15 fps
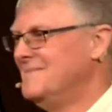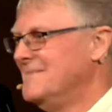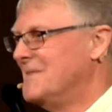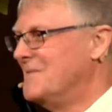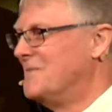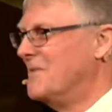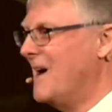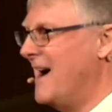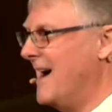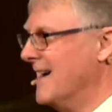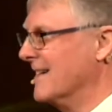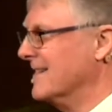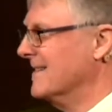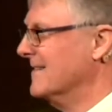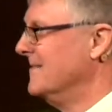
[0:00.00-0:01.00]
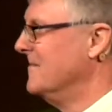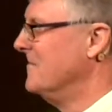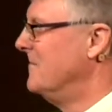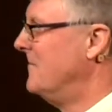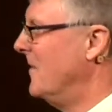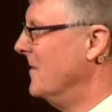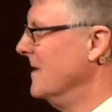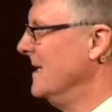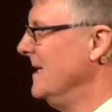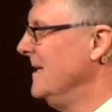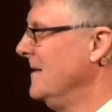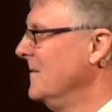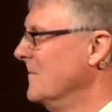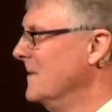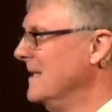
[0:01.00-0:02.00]
Frog. Fully
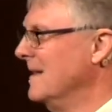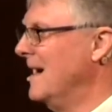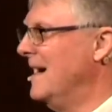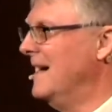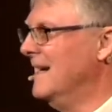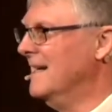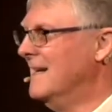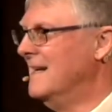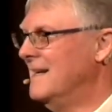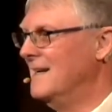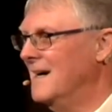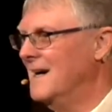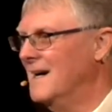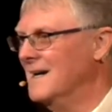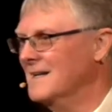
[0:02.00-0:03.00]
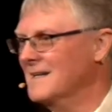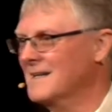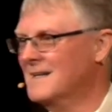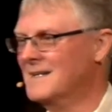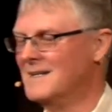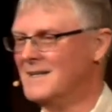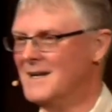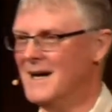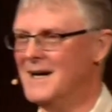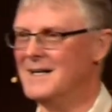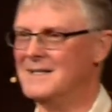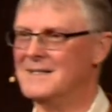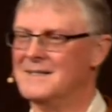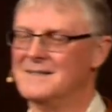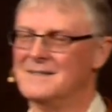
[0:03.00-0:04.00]
rely on God.